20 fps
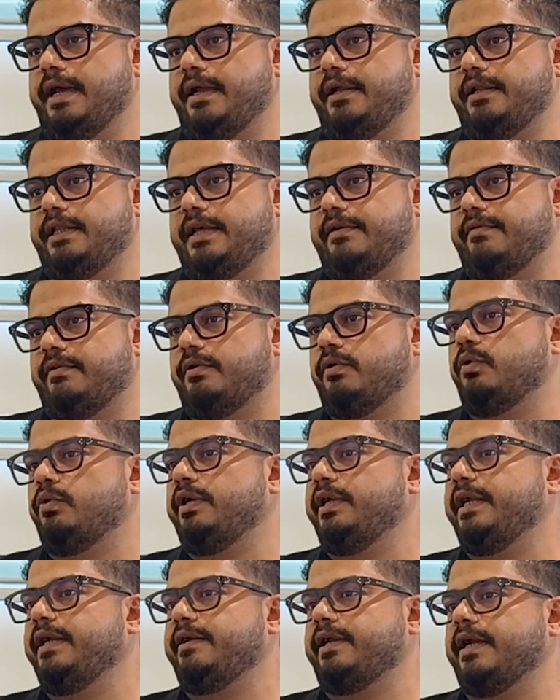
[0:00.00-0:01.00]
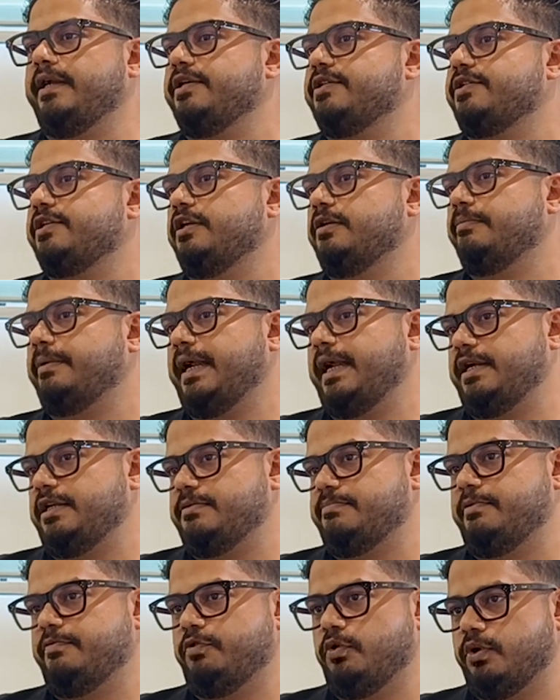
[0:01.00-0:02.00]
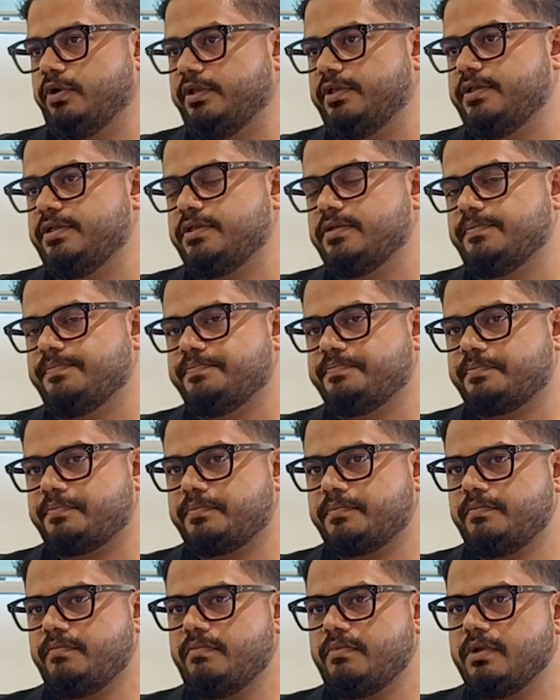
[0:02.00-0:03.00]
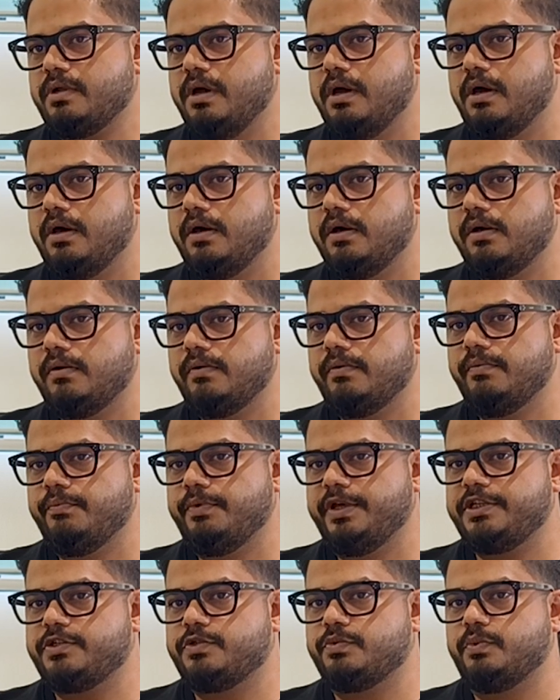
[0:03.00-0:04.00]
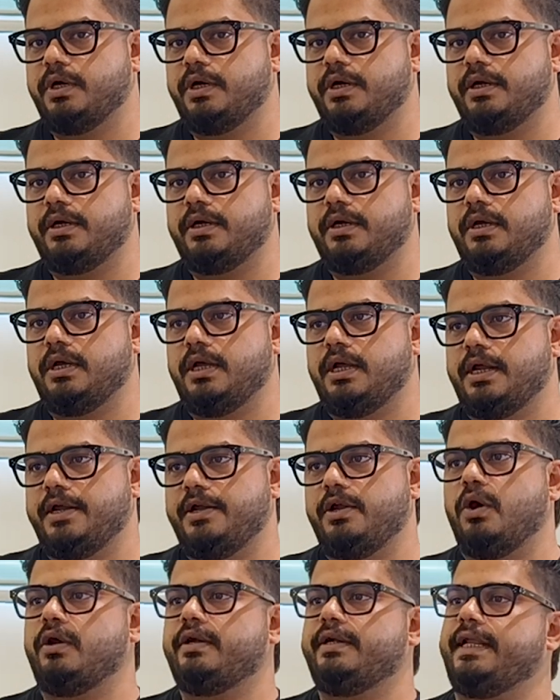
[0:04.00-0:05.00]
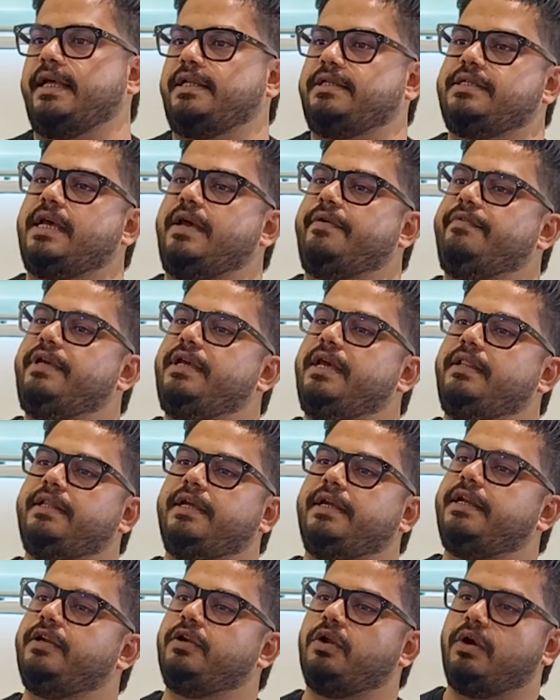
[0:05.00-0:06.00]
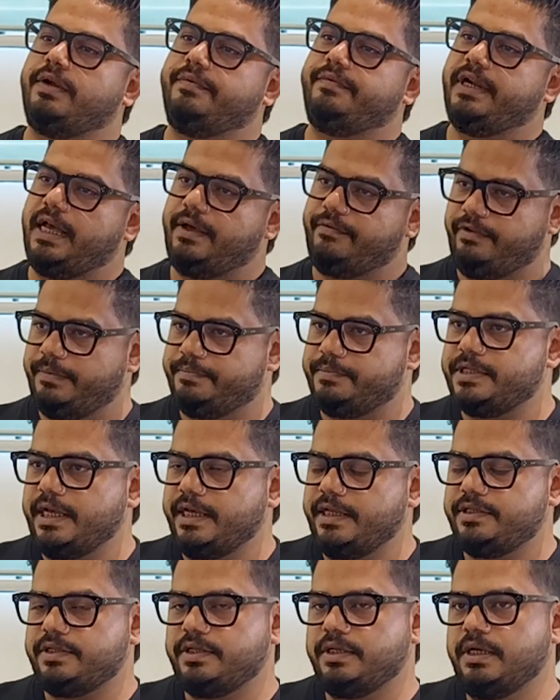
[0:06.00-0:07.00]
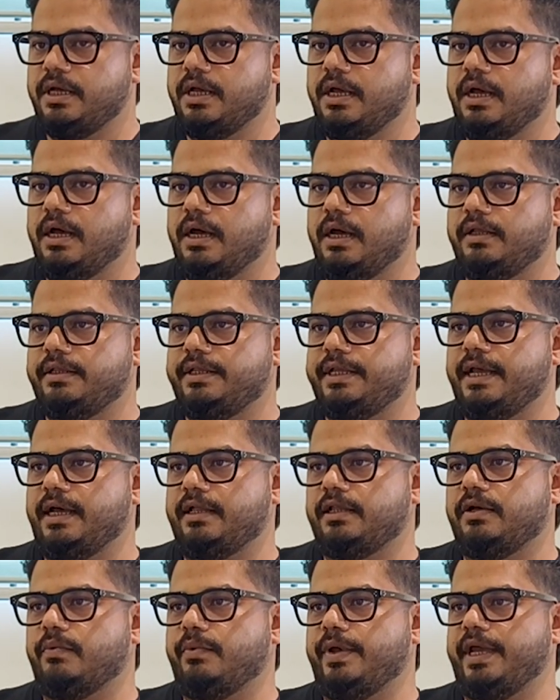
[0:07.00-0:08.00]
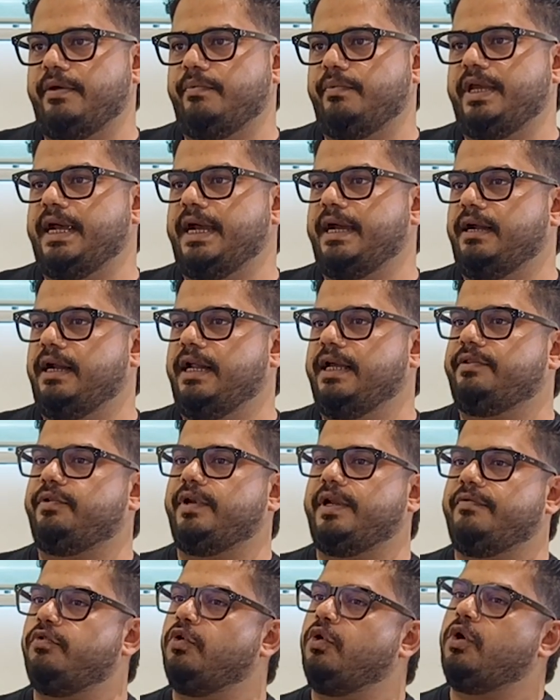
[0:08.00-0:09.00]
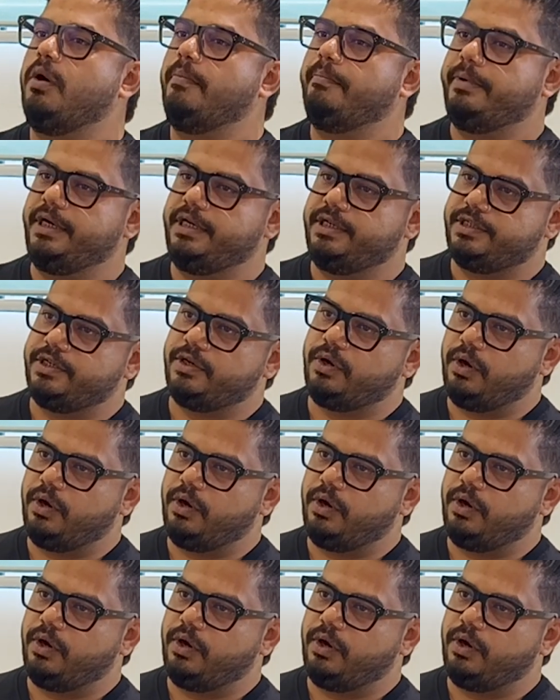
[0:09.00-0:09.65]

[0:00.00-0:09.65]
And there were only traditional brands before this, which were not tech savvy and they did not even have websites. The other way, we had like 3-4 competition